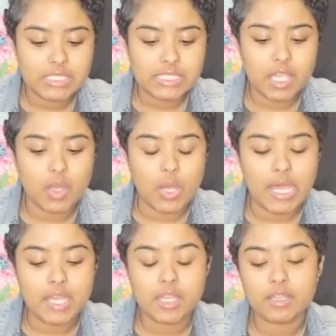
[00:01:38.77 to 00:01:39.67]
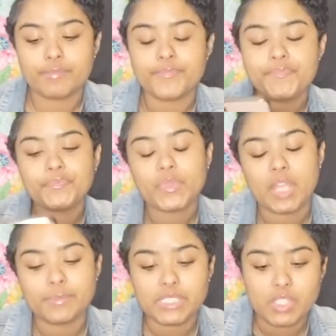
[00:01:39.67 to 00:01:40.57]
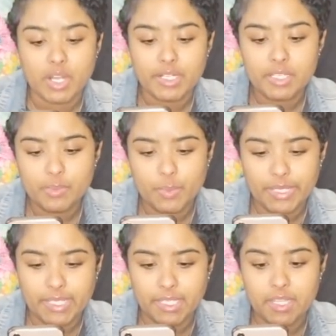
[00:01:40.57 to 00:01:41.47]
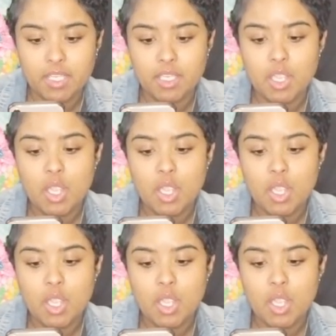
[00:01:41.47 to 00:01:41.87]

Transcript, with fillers: So um, I'm starting with,